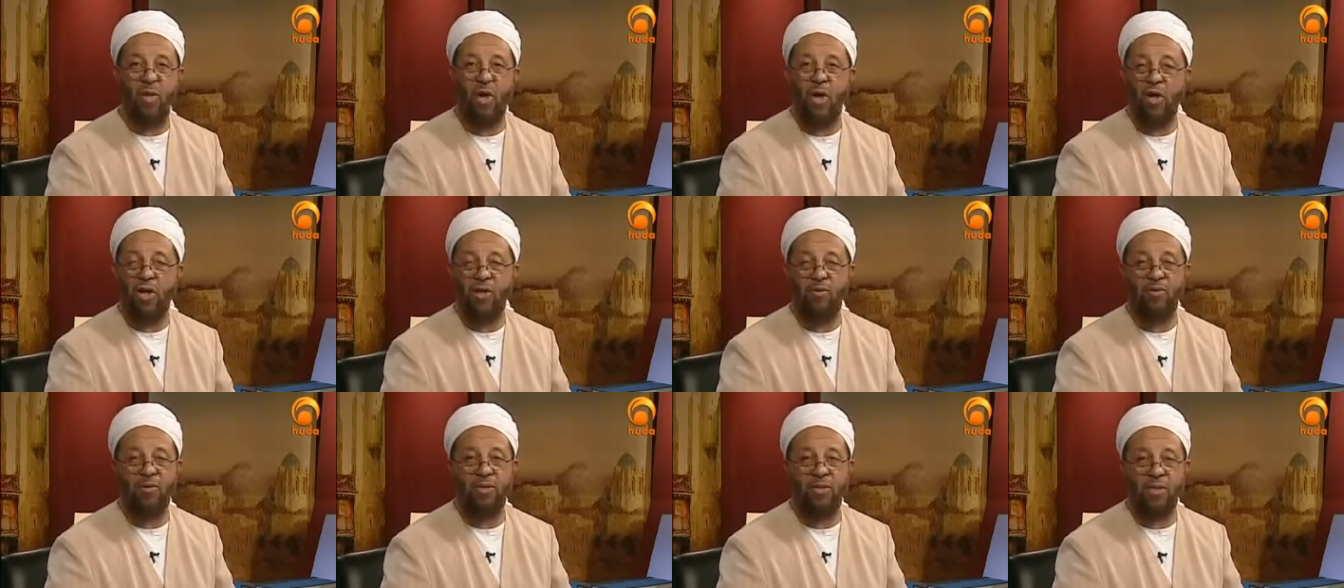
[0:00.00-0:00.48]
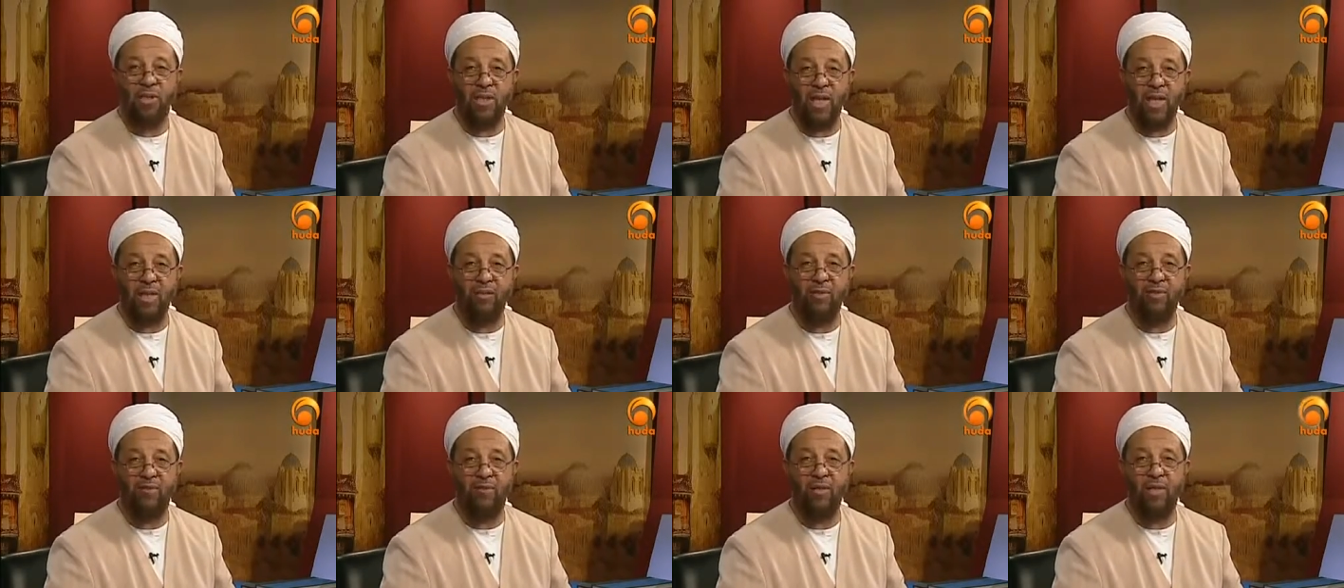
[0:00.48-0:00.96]
all of his
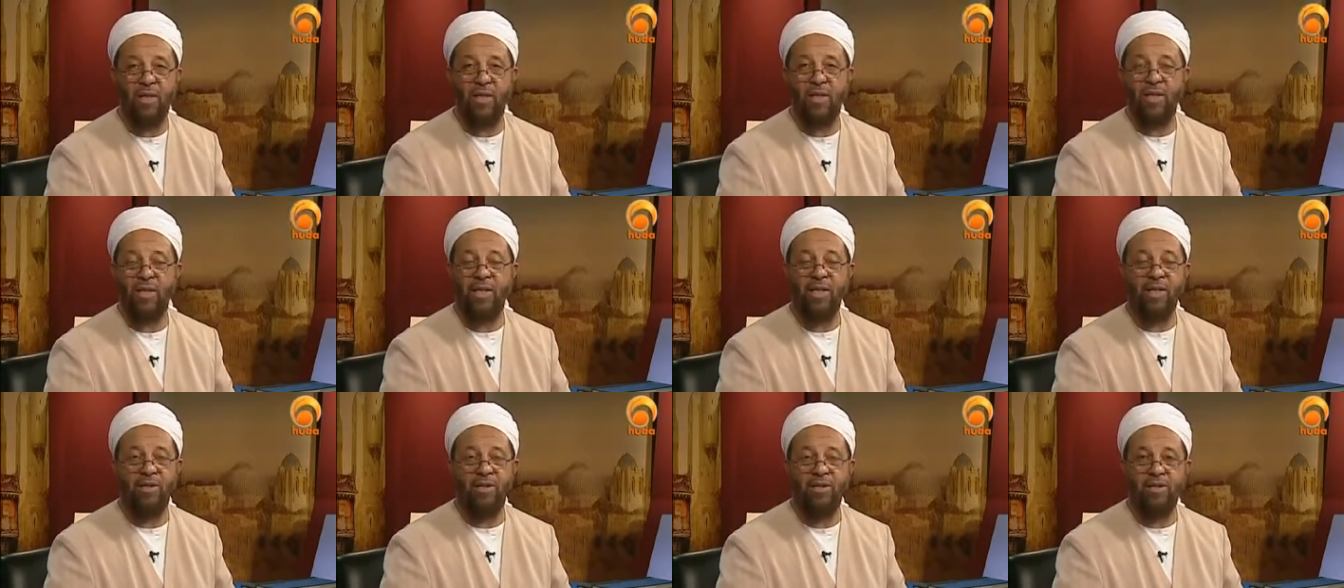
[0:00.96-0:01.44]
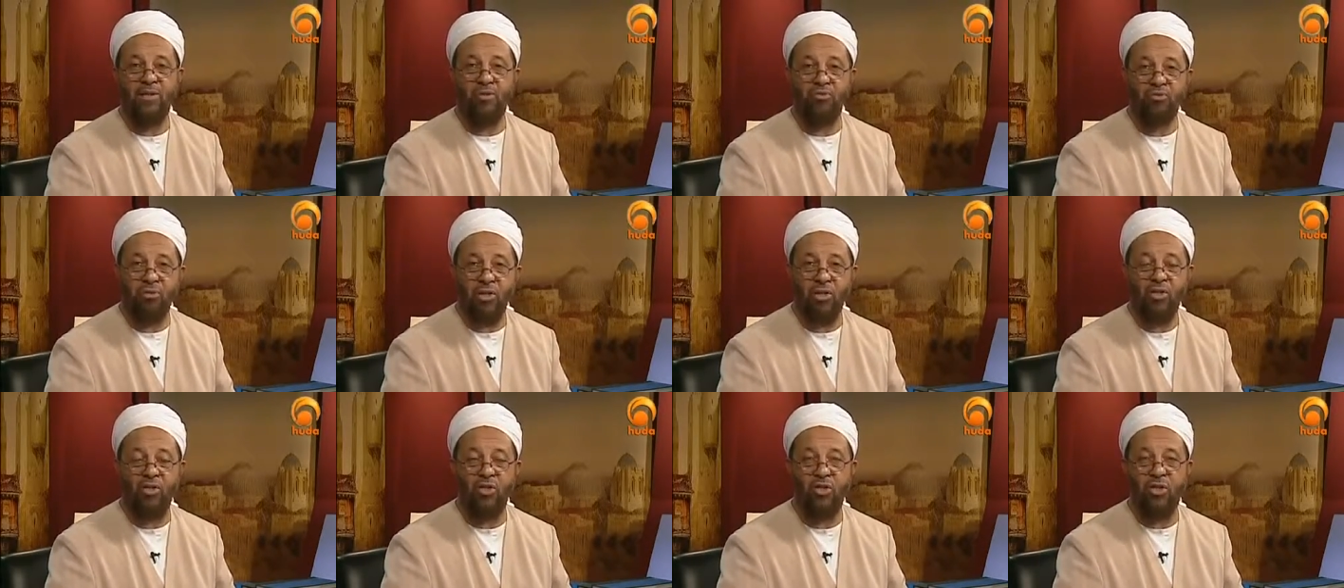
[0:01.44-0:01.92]
life in this
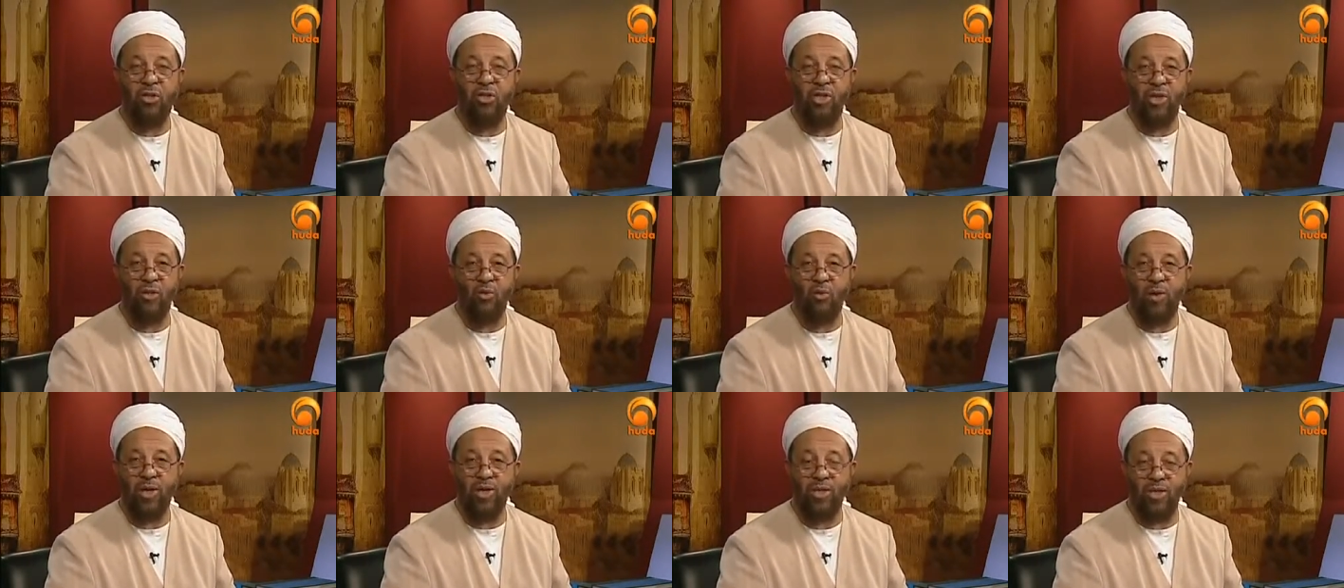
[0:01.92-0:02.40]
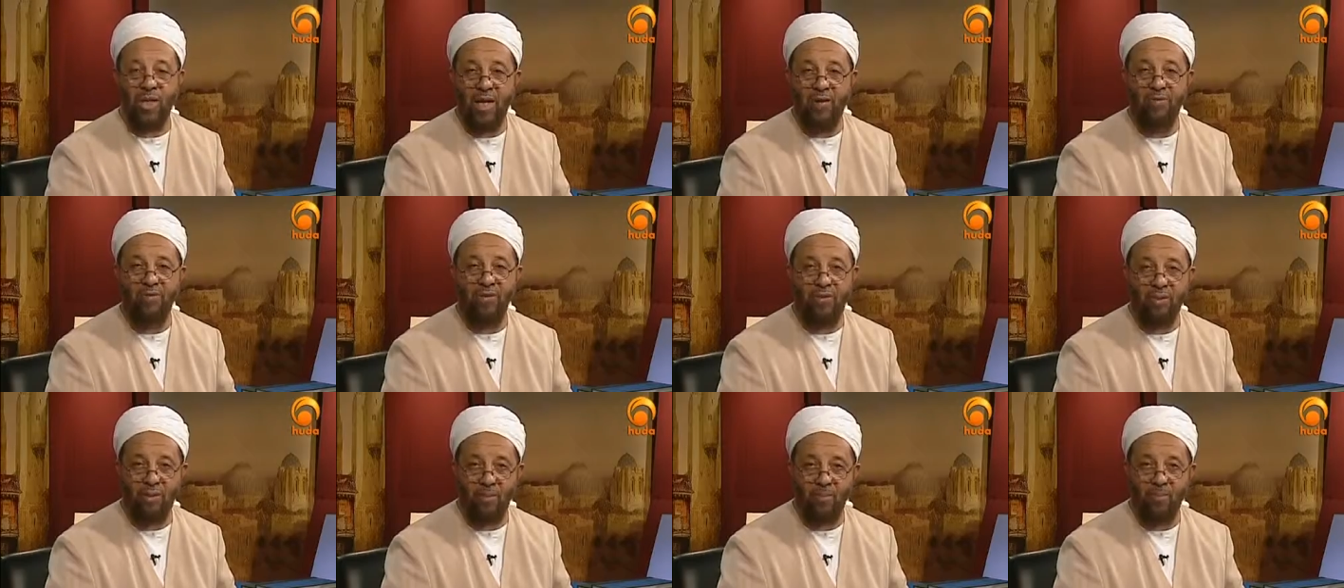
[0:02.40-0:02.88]
region in West
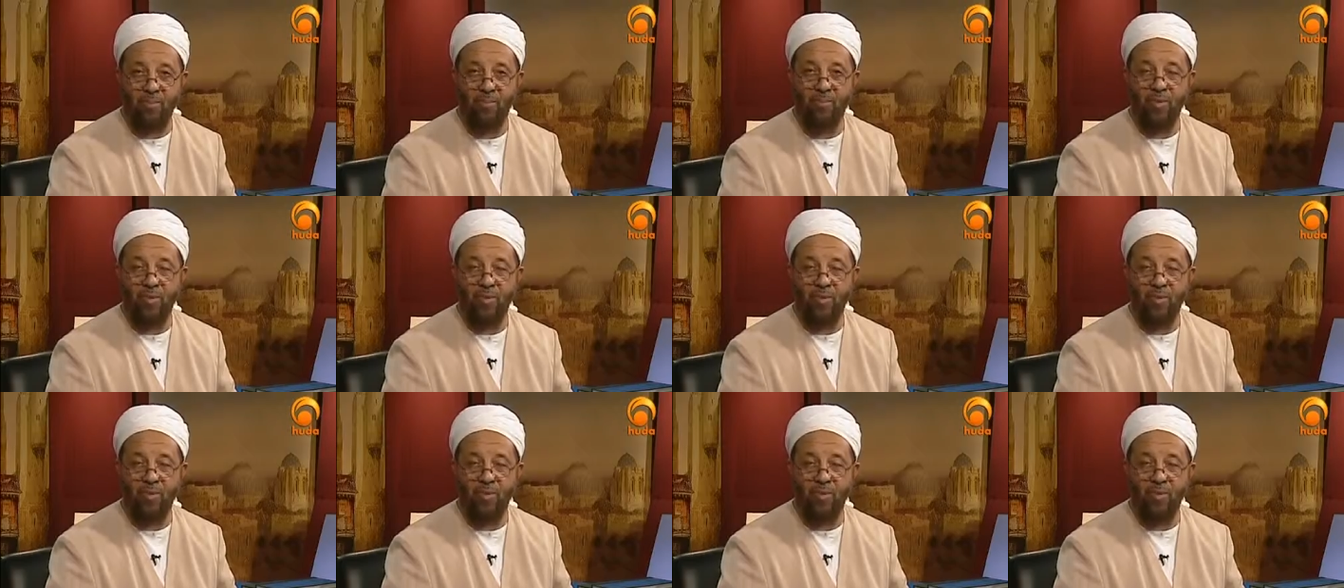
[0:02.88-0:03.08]
Africa.